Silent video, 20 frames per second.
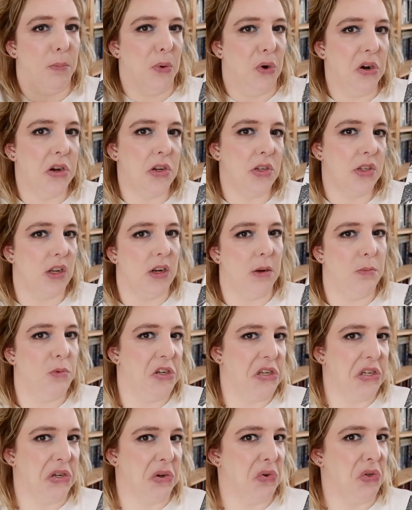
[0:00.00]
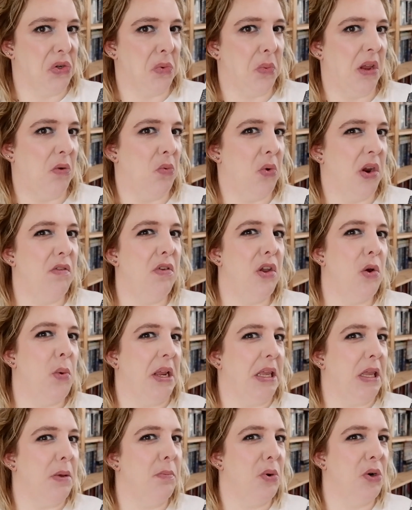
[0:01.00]
the books, and I'm just going to be
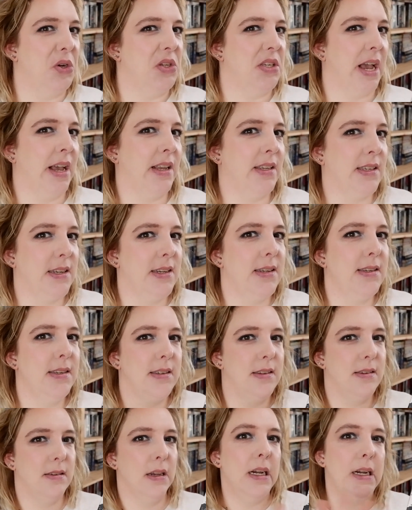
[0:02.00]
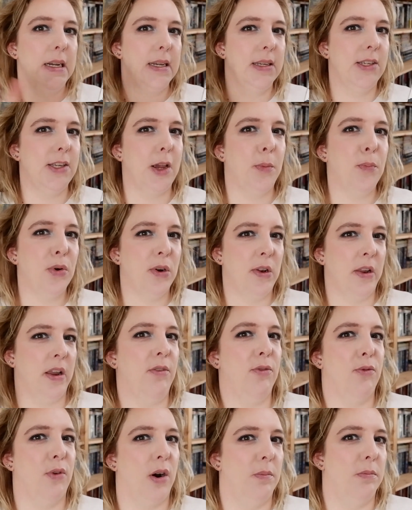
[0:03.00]
reviewing the books as is,
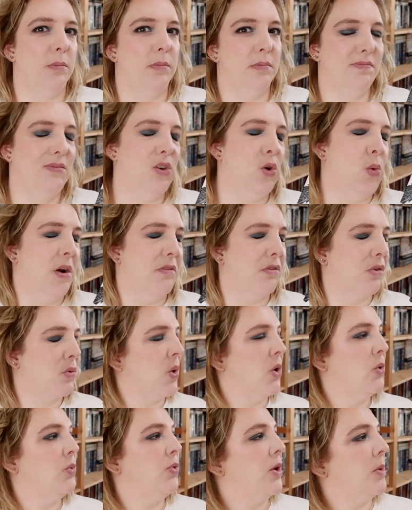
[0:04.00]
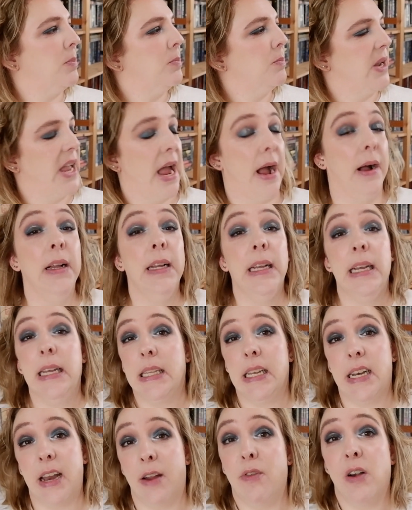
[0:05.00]
separately from whoever wrote them. But yeah,
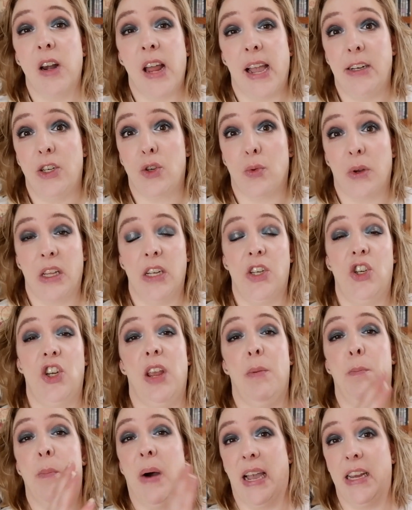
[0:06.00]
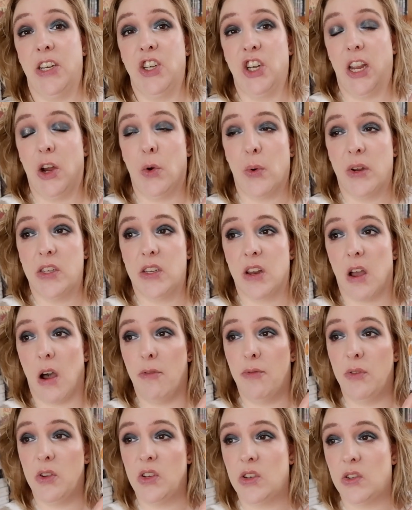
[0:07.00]
the Nevernight trilogy by J.
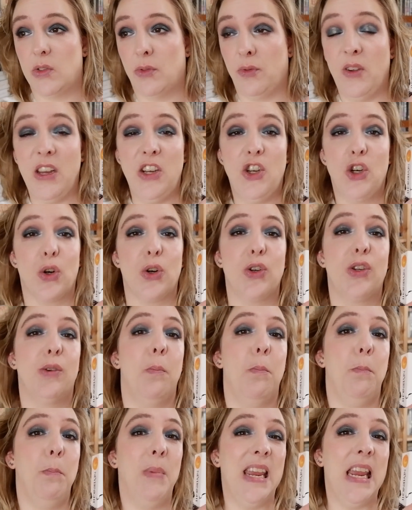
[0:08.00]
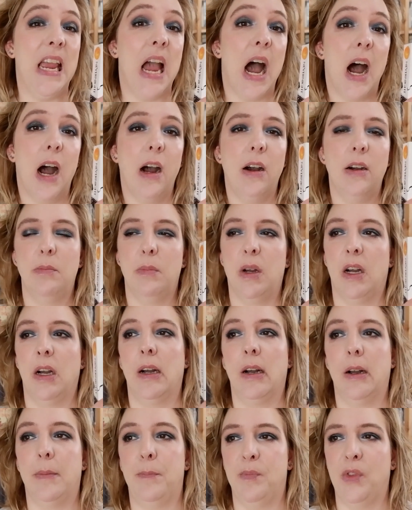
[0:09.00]
Kristoff features Mia,
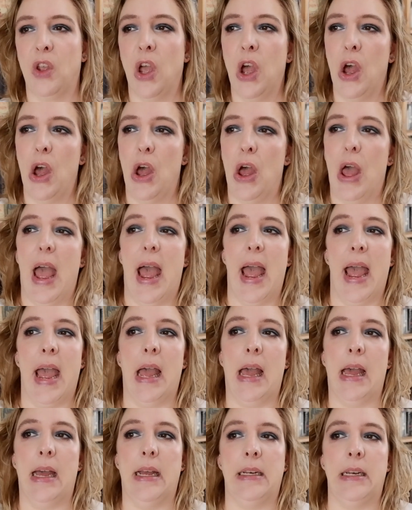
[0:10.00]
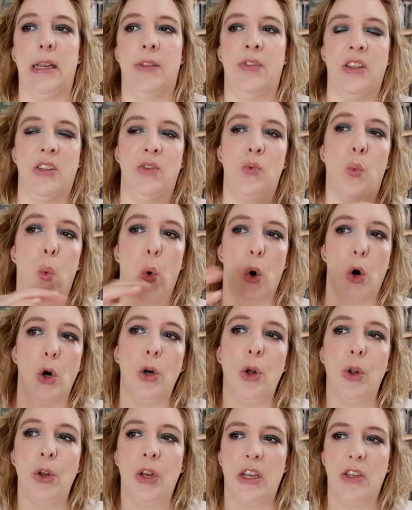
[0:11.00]
and this
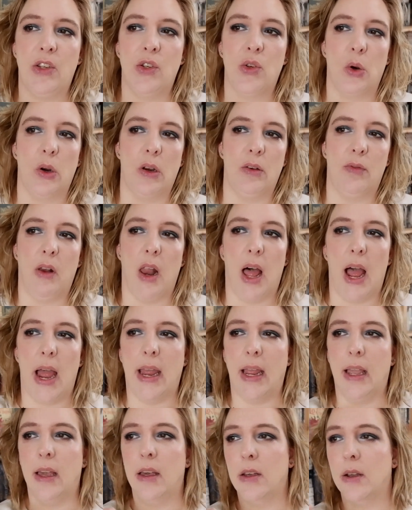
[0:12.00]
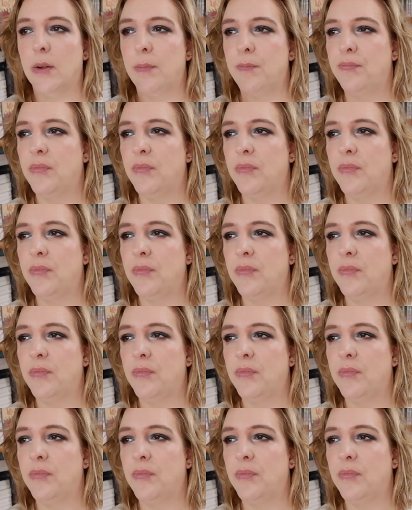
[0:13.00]
world is sort of like